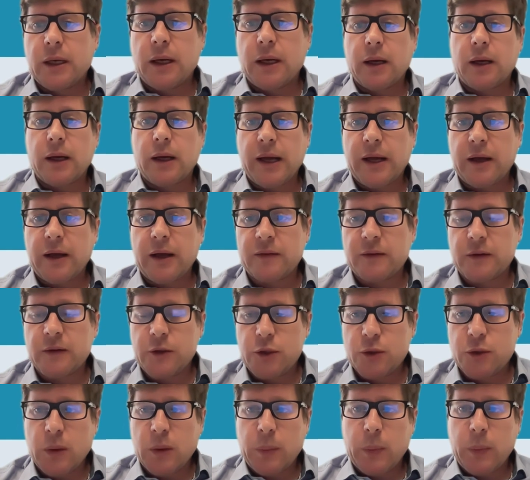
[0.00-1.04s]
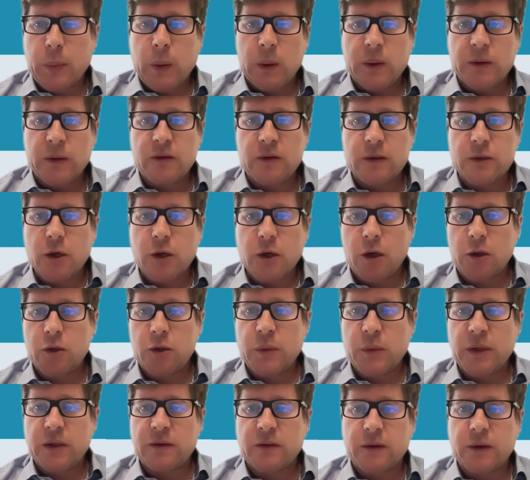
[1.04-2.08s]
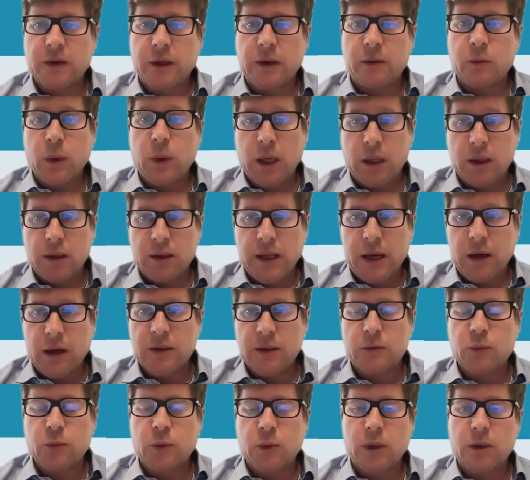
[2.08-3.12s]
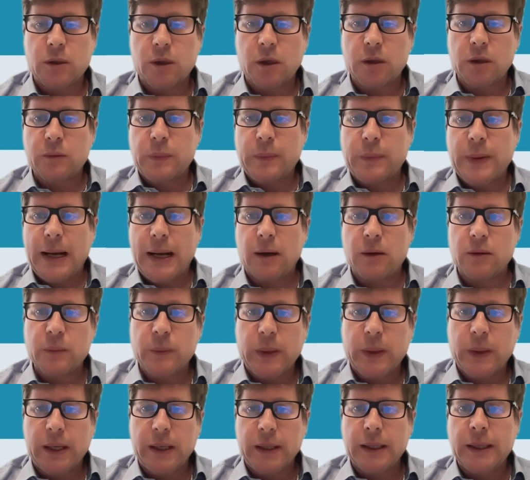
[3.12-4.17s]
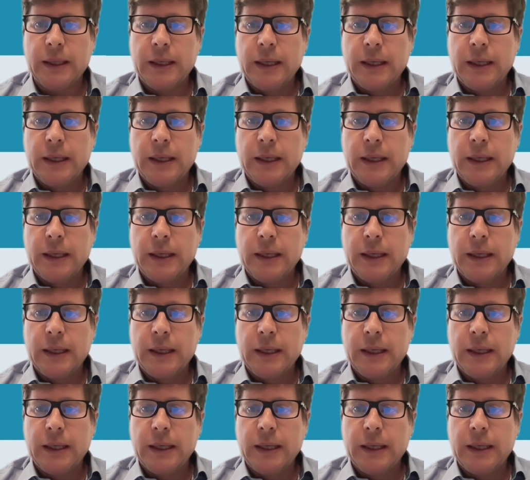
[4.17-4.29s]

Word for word: has issued a policy document saying, well, now that we are not bound by